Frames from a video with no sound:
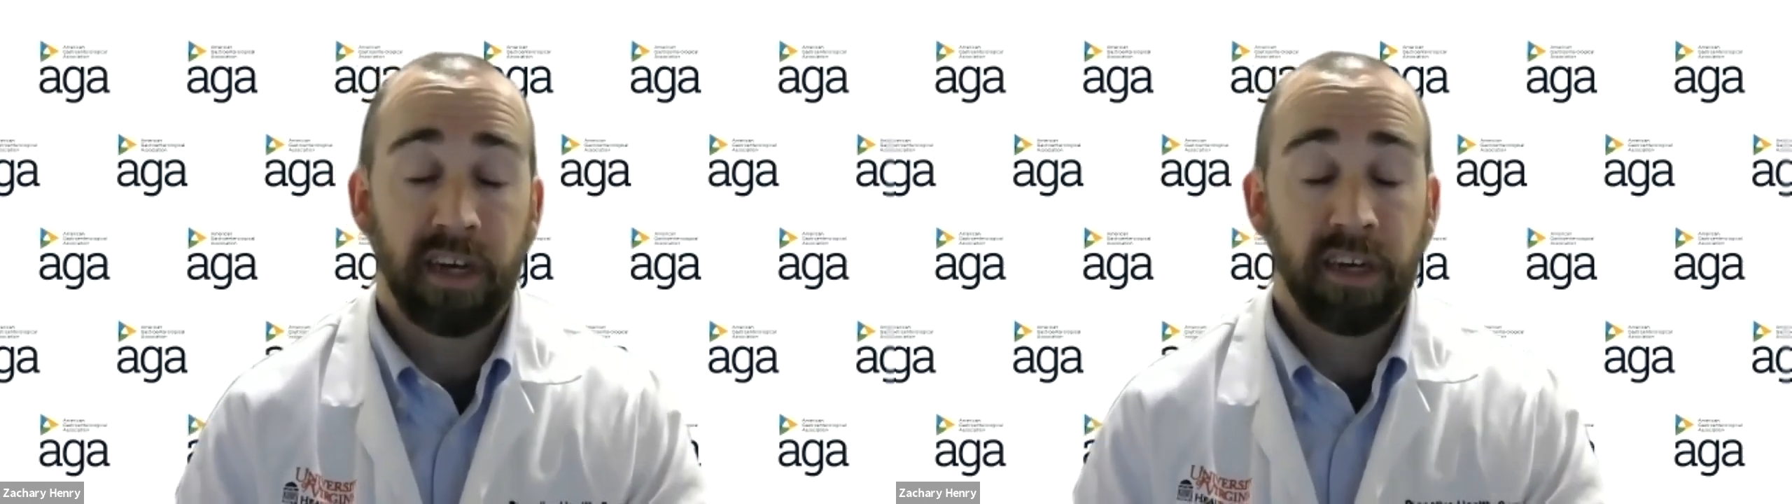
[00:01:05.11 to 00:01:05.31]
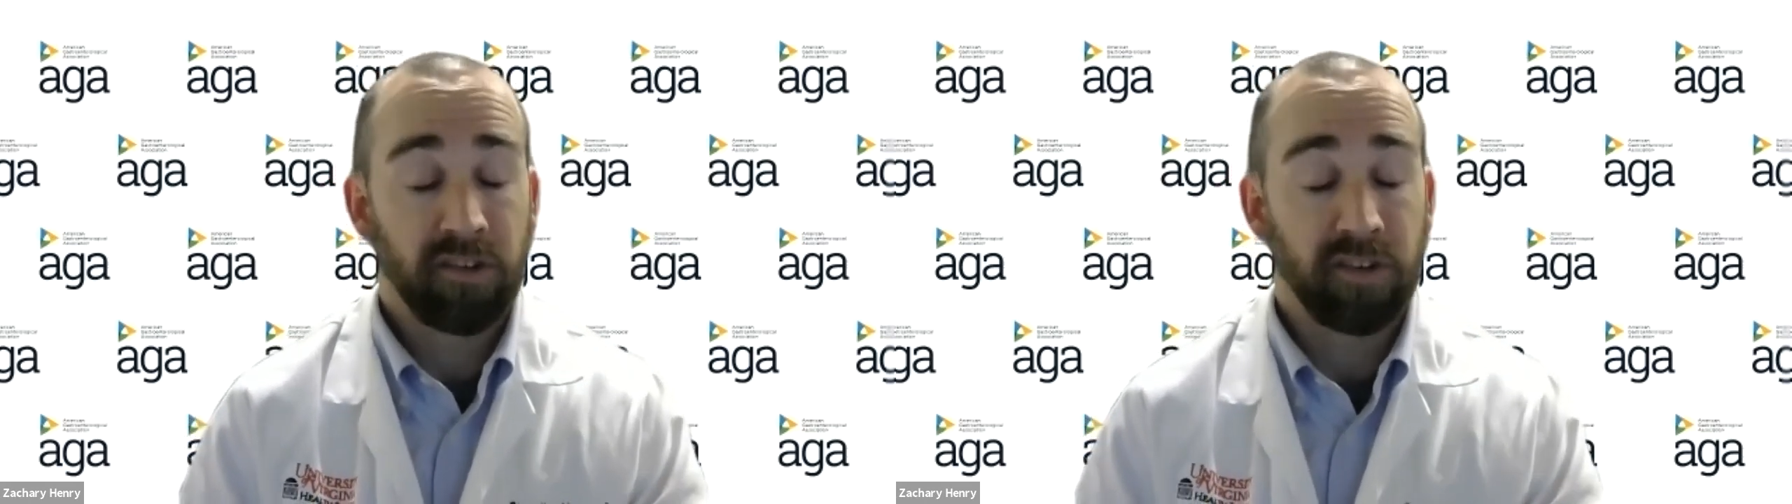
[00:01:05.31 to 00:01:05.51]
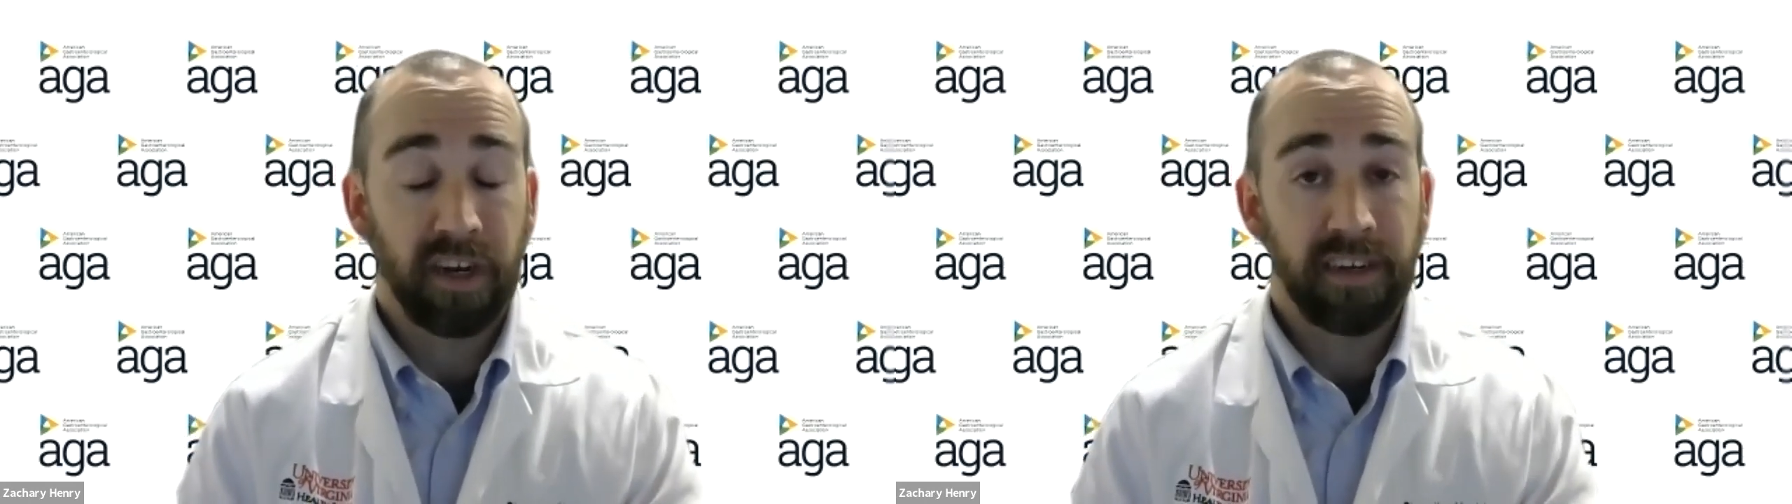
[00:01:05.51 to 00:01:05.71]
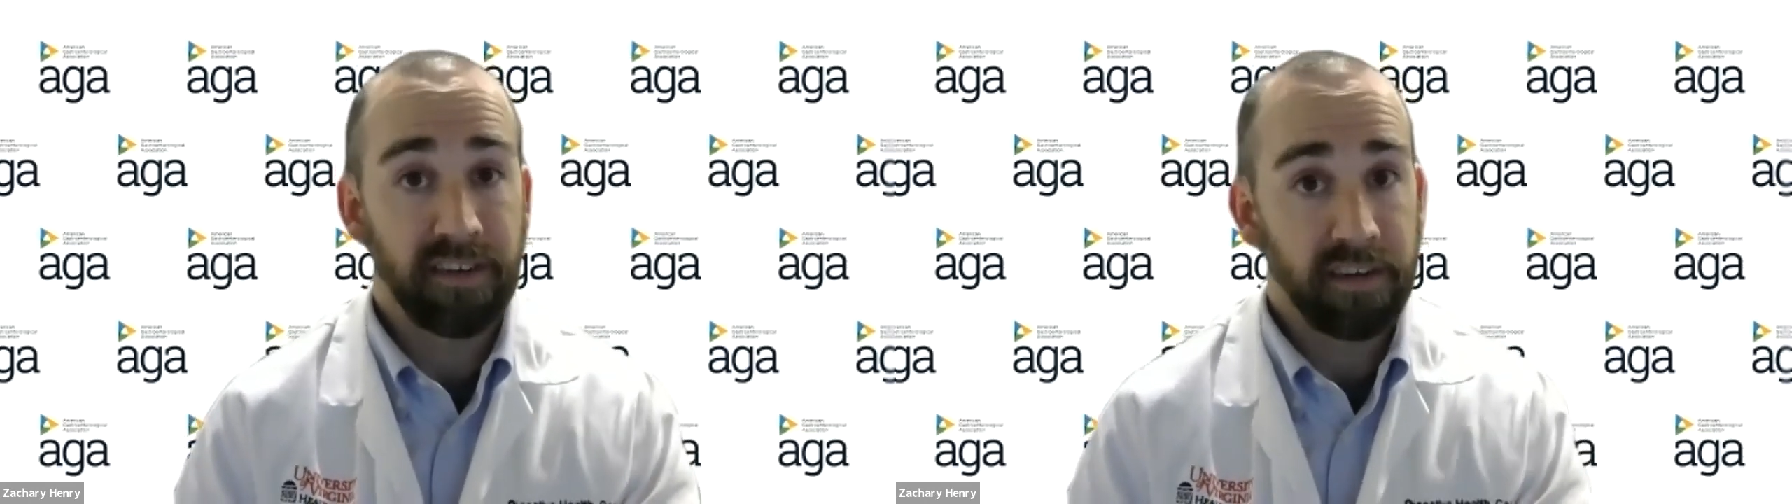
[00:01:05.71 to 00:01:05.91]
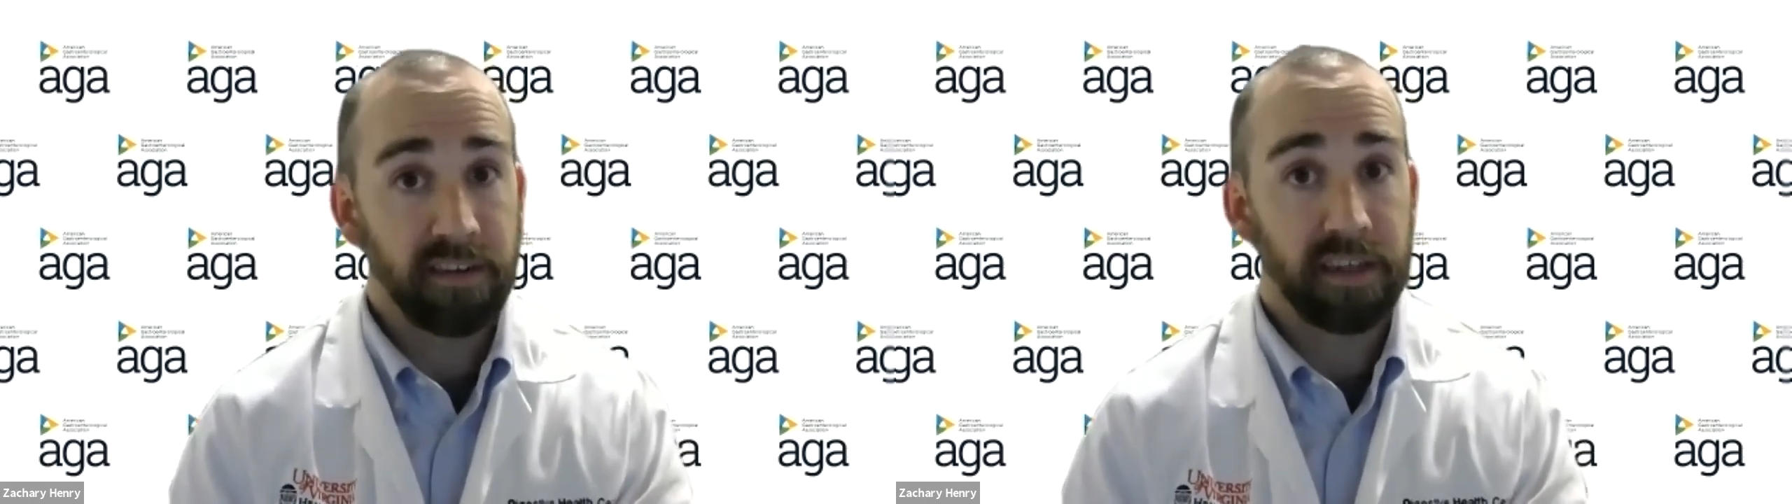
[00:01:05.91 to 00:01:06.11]
should
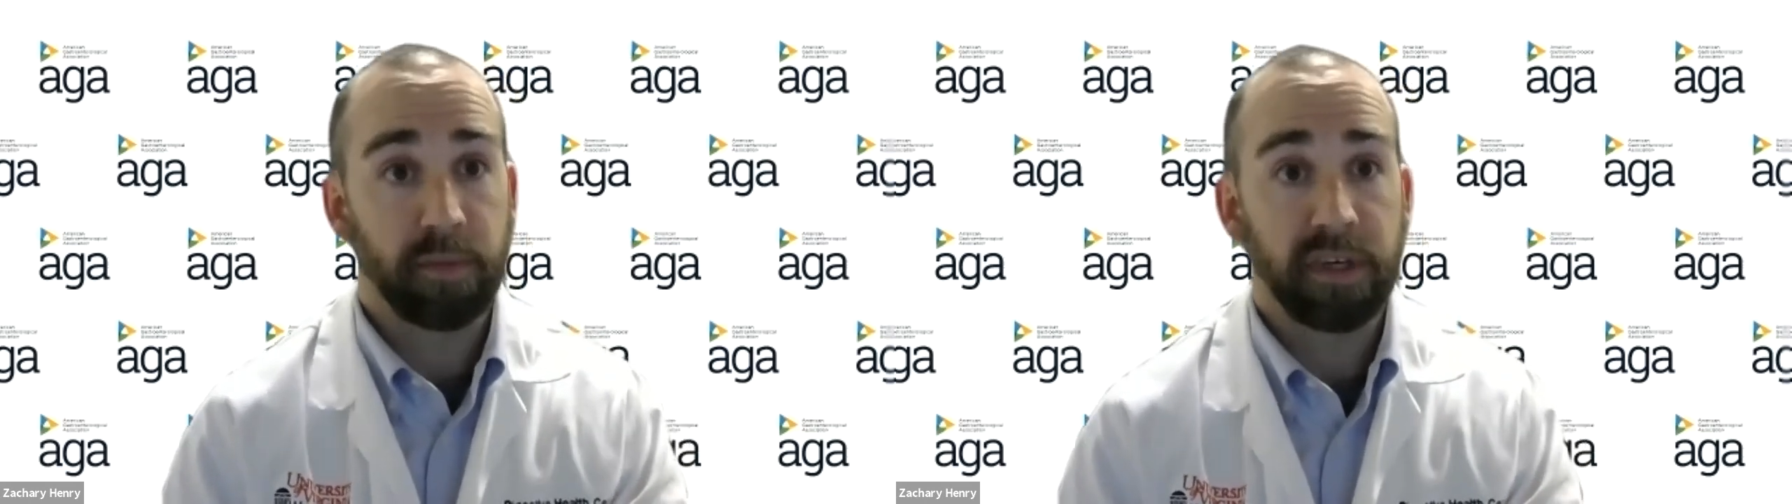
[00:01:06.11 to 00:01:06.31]
ideally be